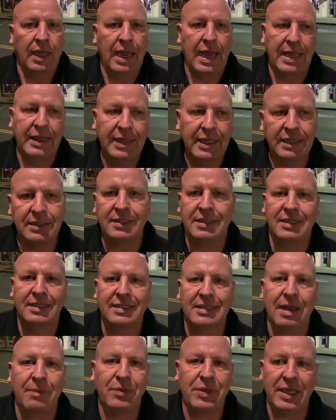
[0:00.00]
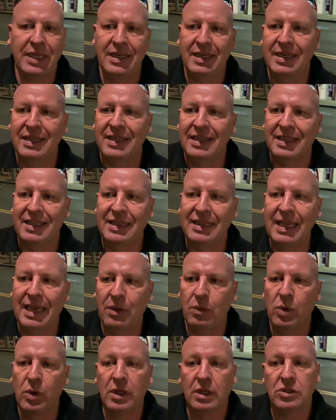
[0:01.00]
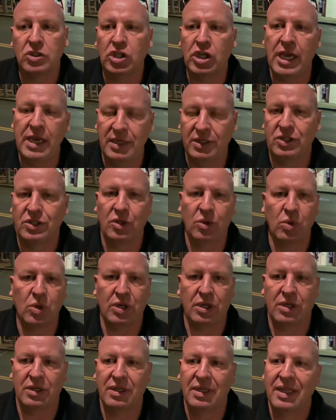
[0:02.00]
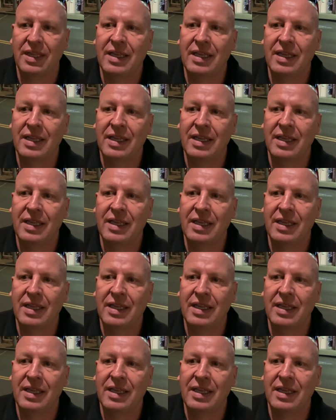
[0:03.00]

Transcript: And this is something that will change the world.